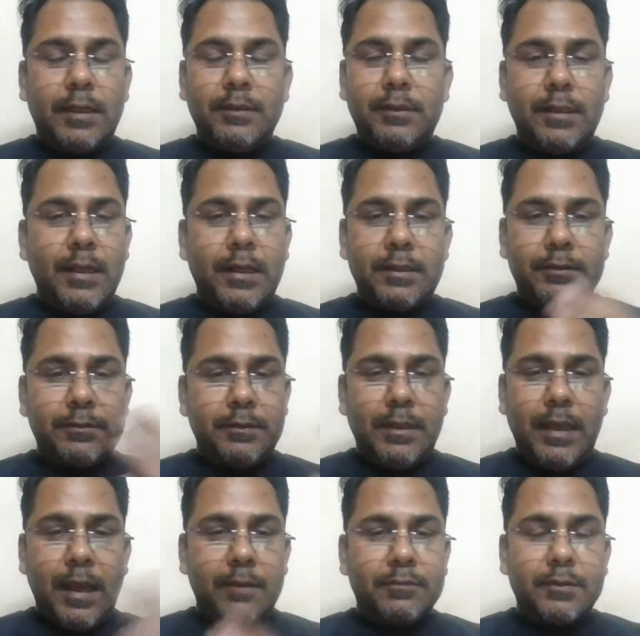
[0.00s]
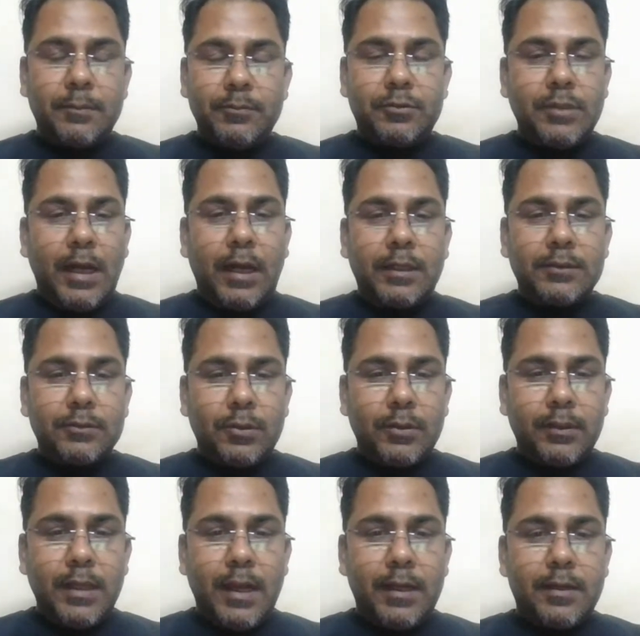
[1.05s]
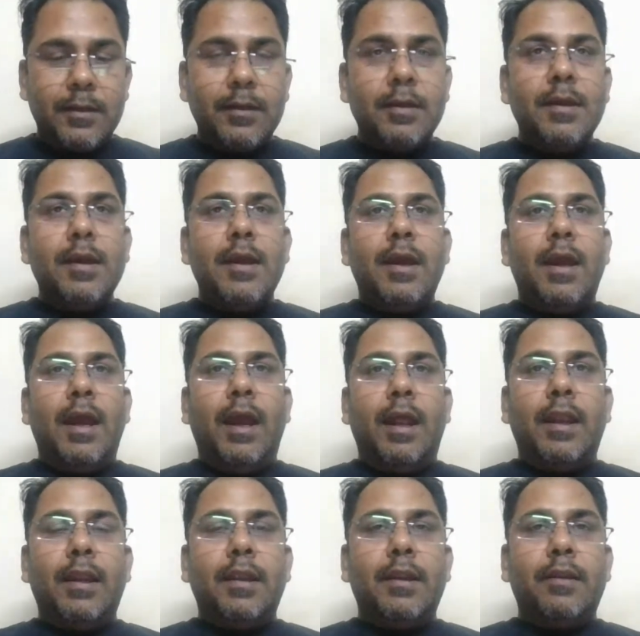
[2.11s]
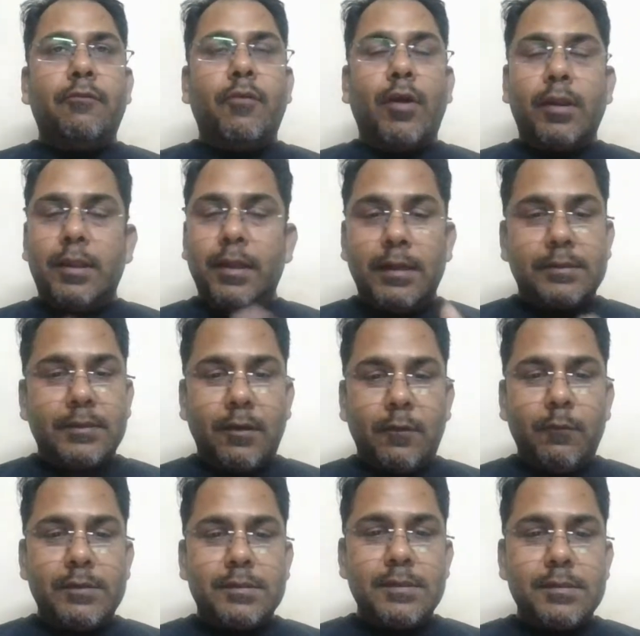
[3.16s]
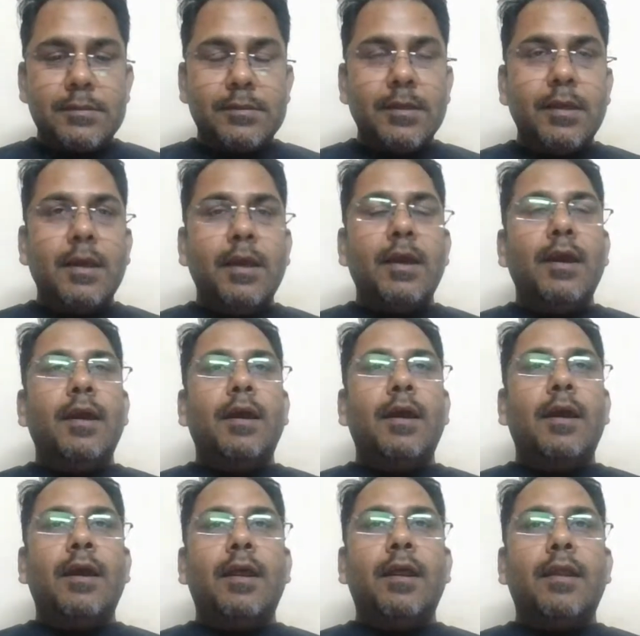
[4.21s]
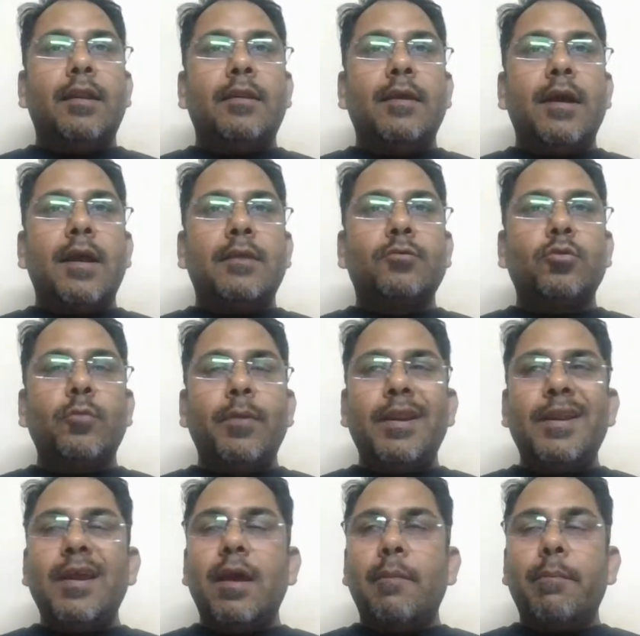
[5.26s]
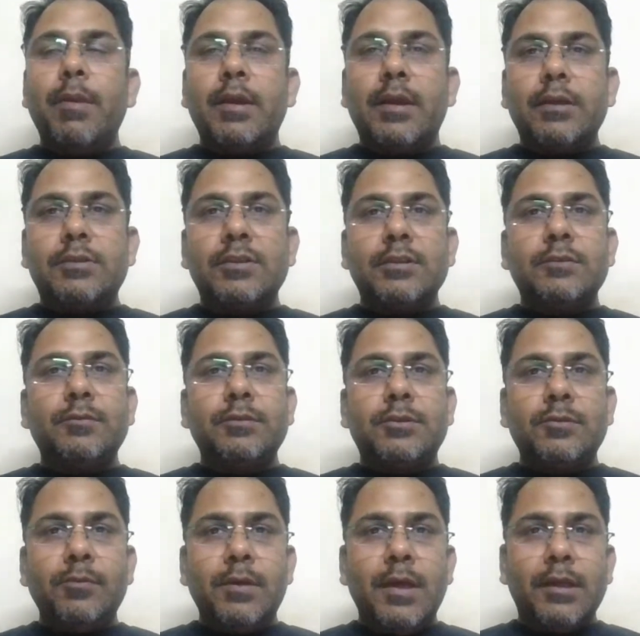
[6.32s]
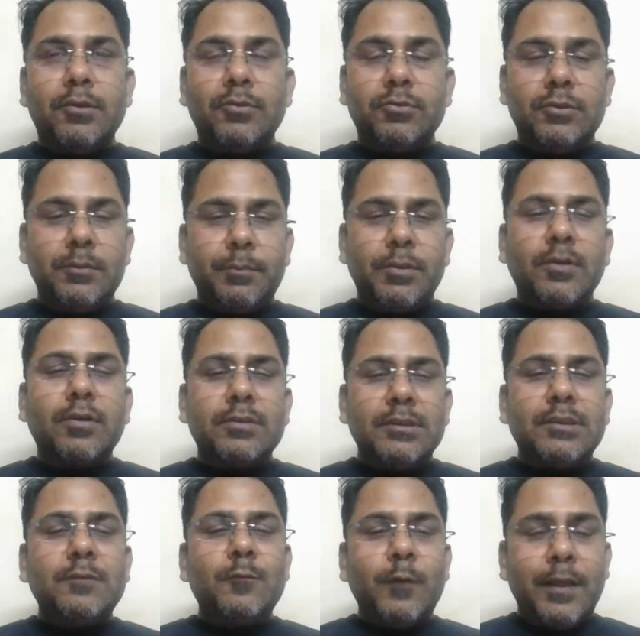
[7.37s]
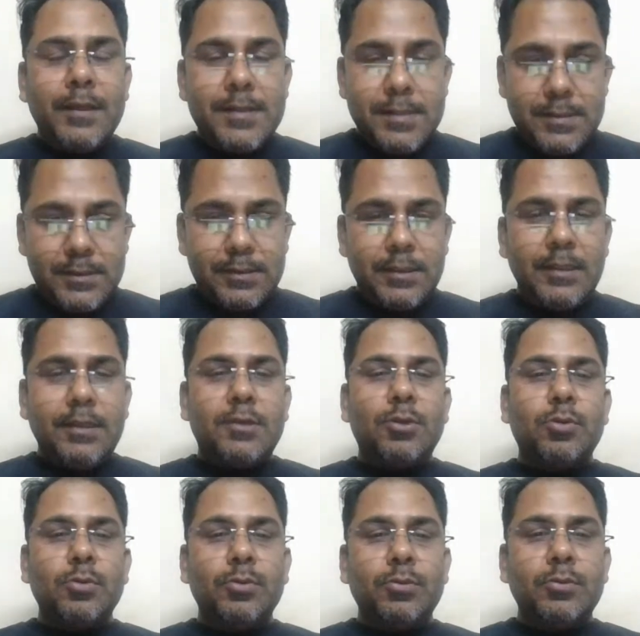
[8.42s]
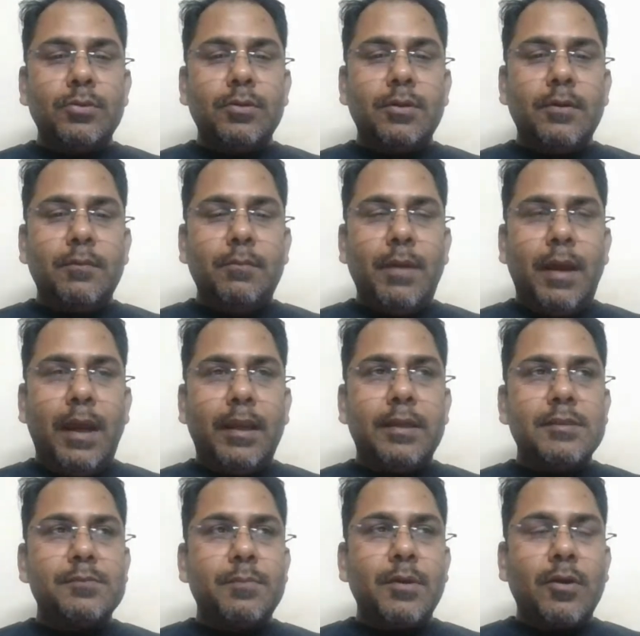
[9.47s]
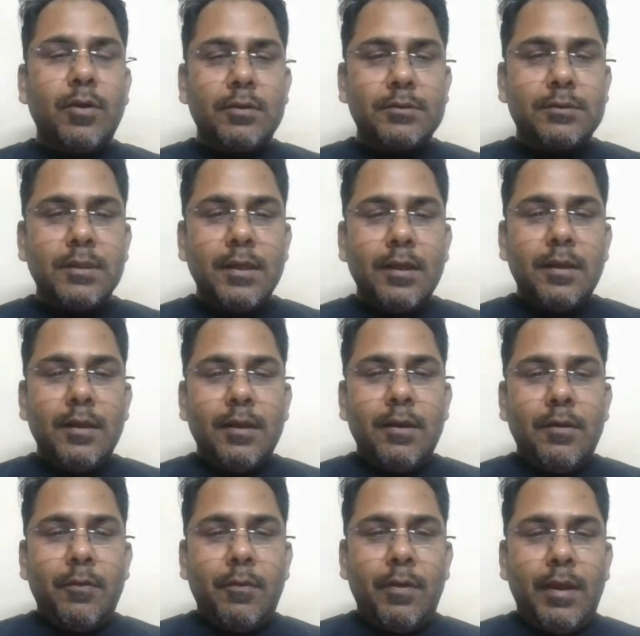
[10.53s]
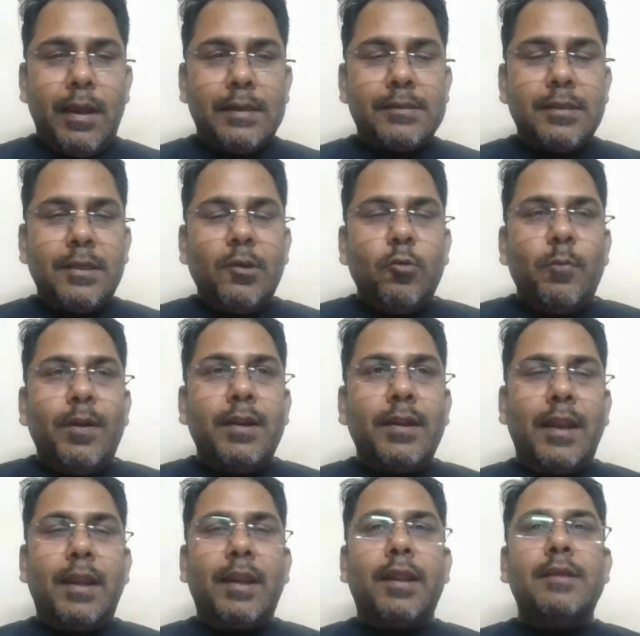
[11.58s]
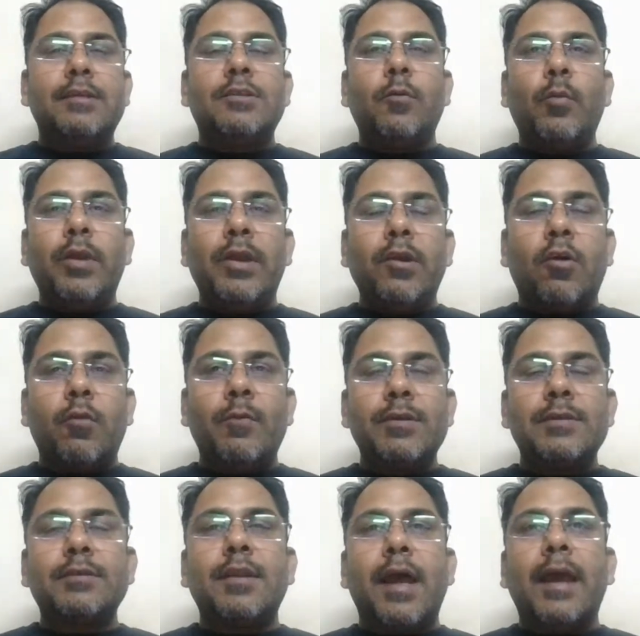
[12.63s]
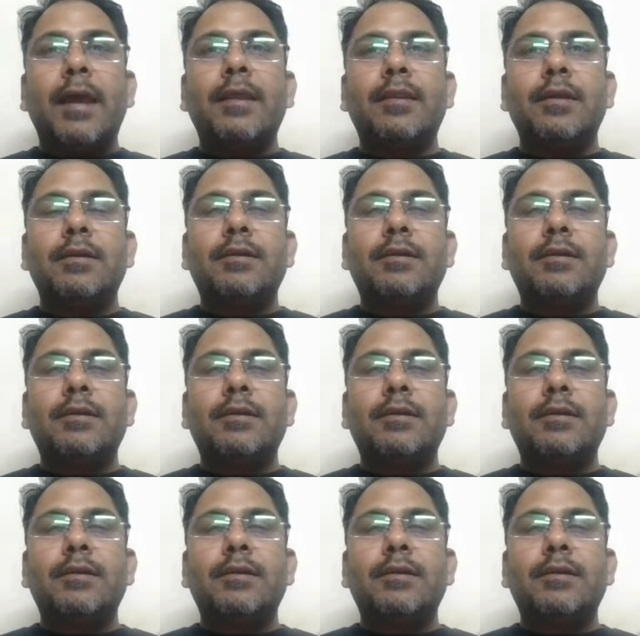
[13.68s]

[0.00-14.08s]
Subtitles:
they have some charge on that and for their services. And there are so many applications which we are using because it is very easy to manage, because as a human tendency we always like